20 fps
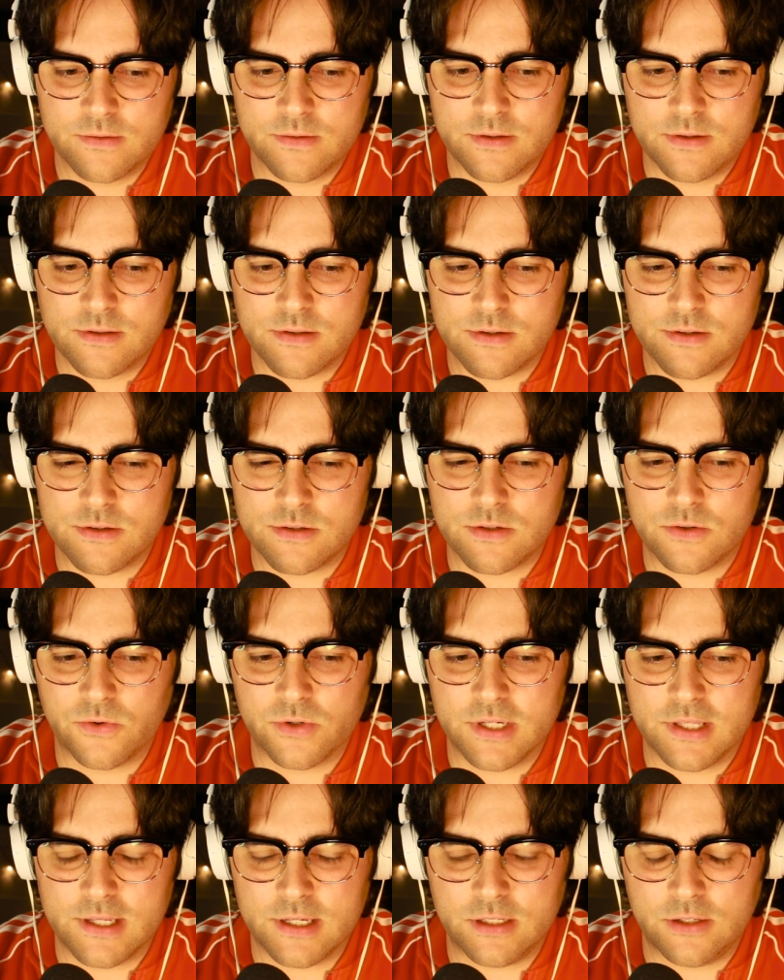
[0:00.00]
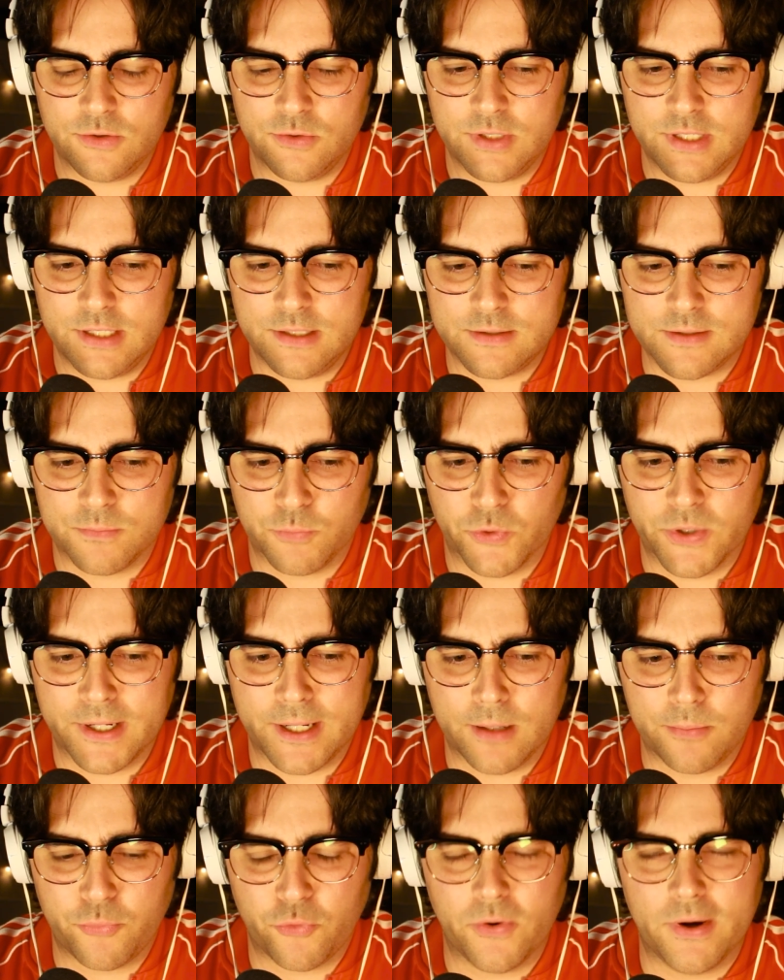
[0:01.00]
It's a story that you need to bring
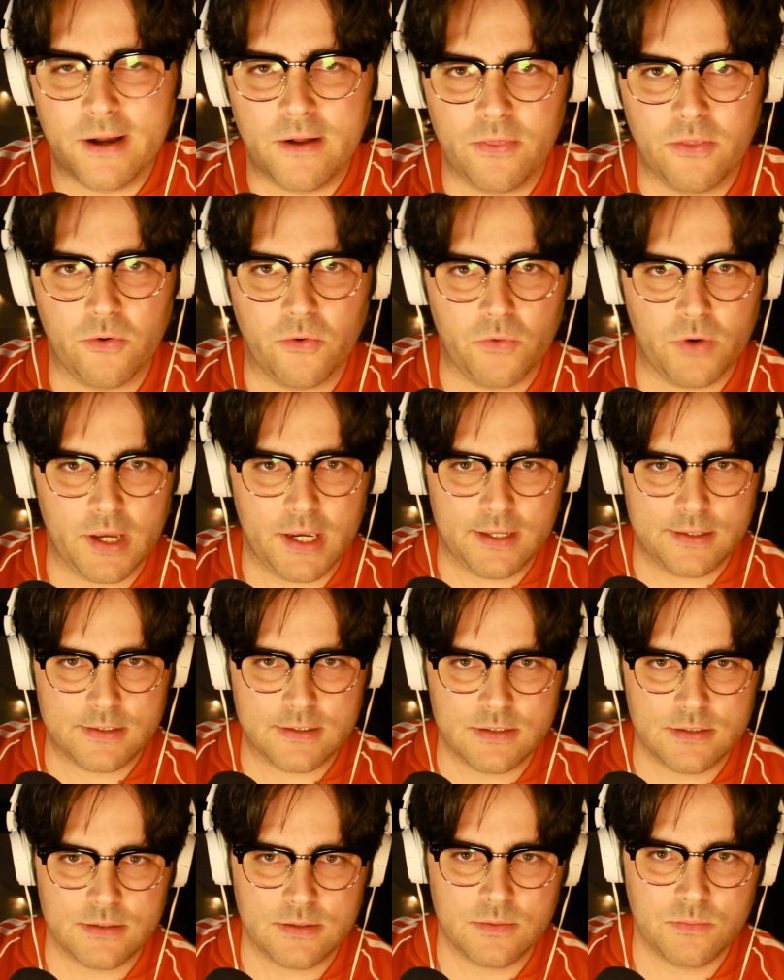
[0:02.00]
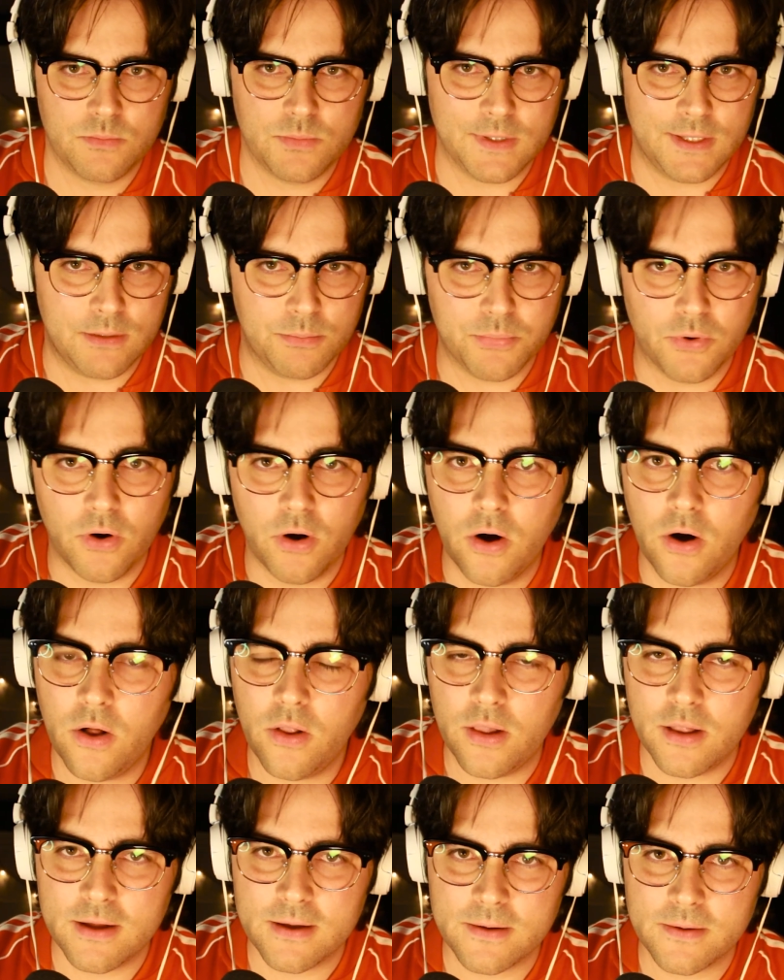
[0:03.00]
up around the right
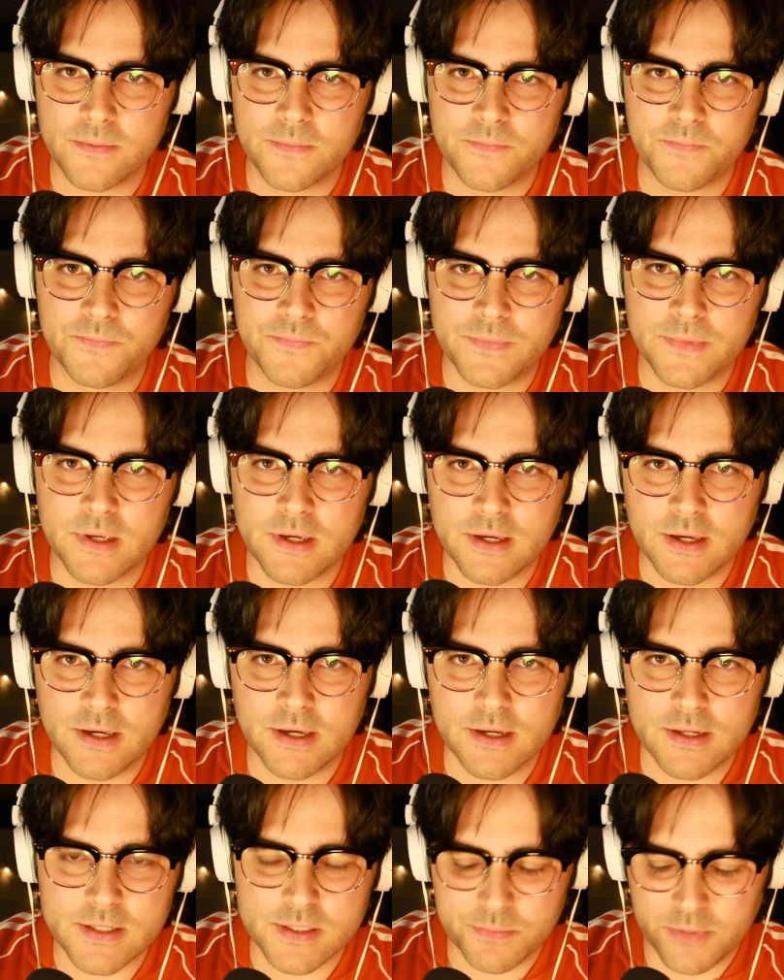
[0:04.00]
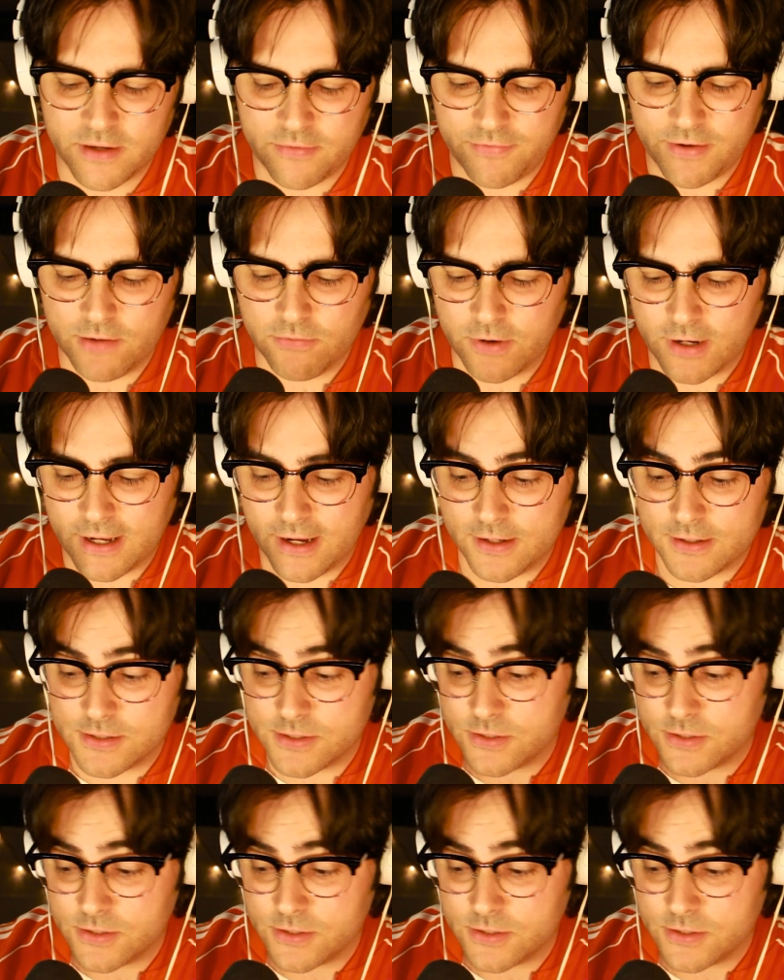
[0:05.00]
people. It's my favorite kind of